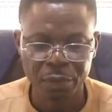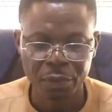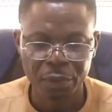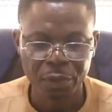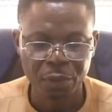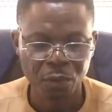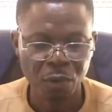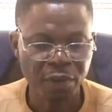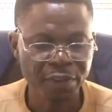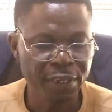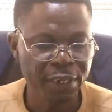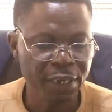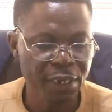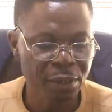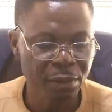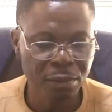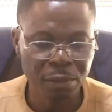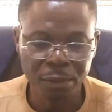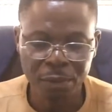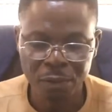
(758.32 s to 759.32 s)
Once
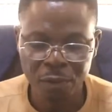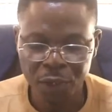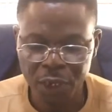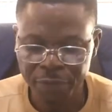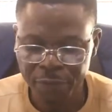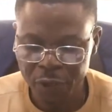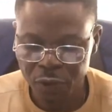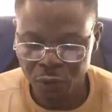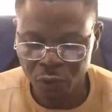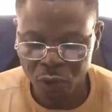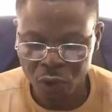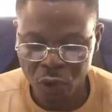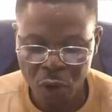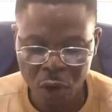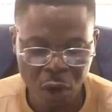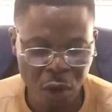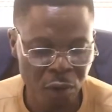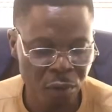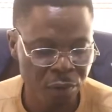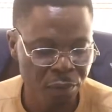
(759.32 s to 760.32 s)
again, good evening to you
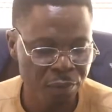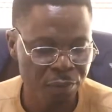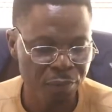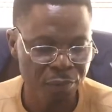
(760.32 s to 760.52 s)
all.